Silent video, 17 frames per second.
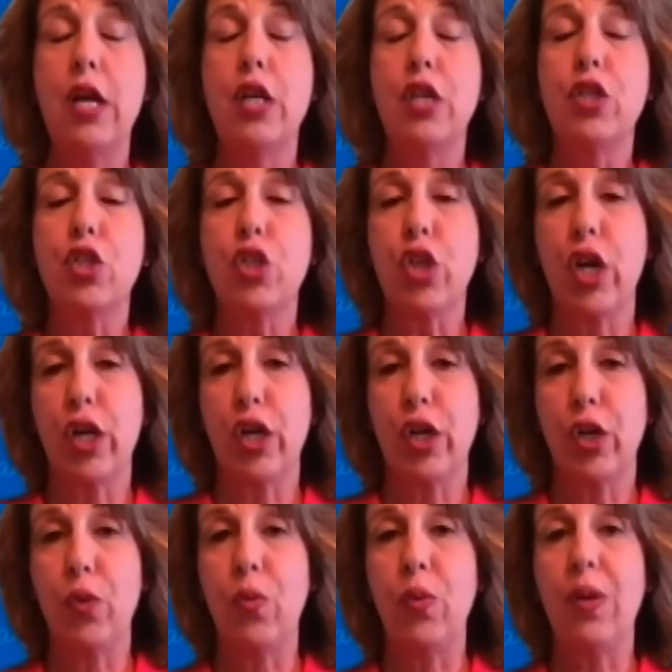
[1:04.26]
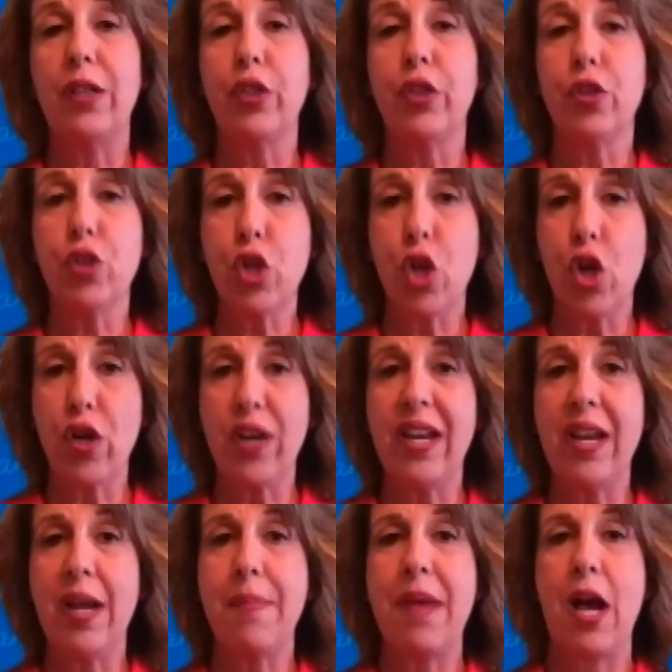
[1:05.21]
So you're
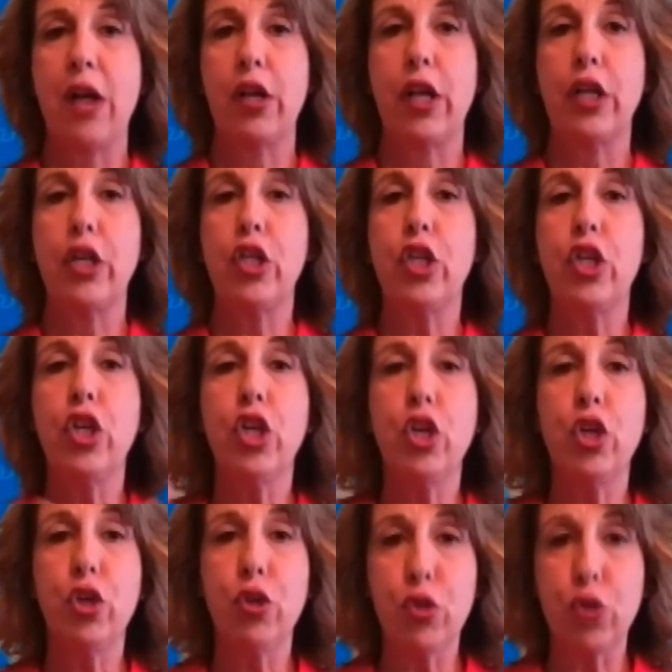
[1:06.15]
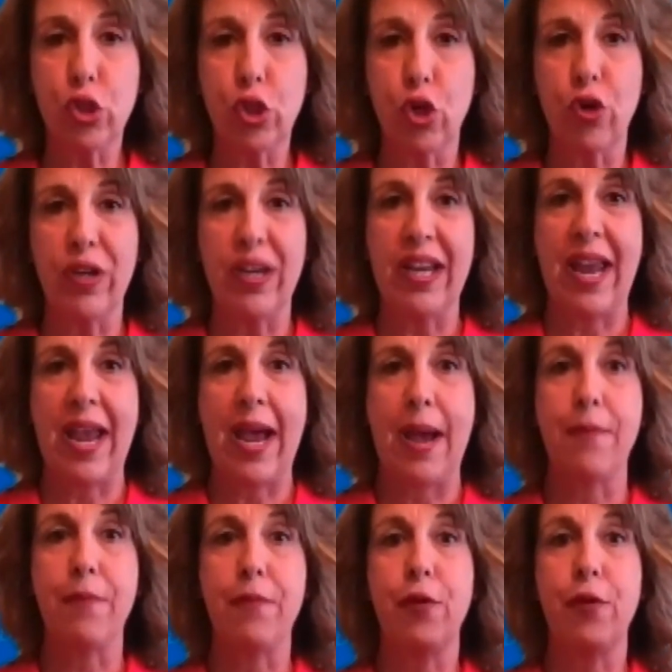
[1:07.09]
talking about a huge learning gap